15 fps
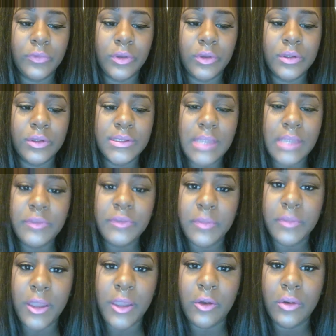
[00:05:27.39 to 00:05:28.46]
septum
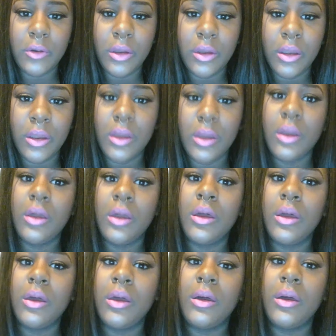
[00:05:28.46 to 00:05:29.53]
out,
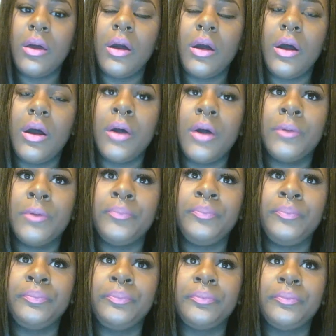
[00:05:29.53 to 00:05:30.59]
um
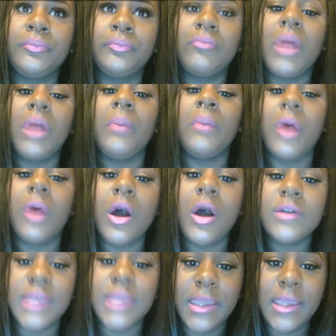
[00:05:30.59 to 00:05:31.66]
my balls
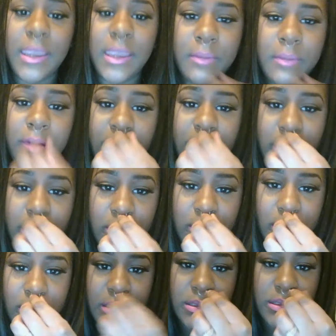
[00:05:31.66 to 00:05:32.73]
had came off. Like,
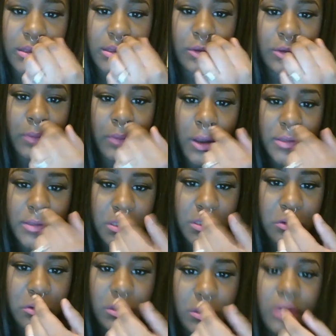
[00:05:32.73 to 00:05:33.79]
it's little balls that
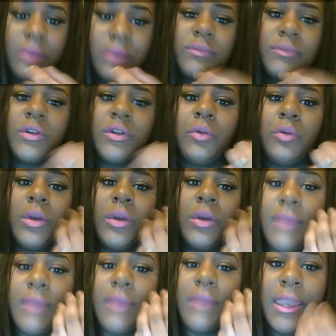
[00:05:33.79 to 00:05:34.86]
going in them. So one of
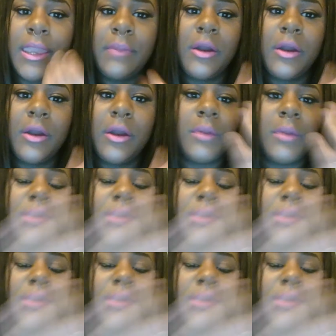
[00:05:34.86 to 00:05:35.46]
them had came out and my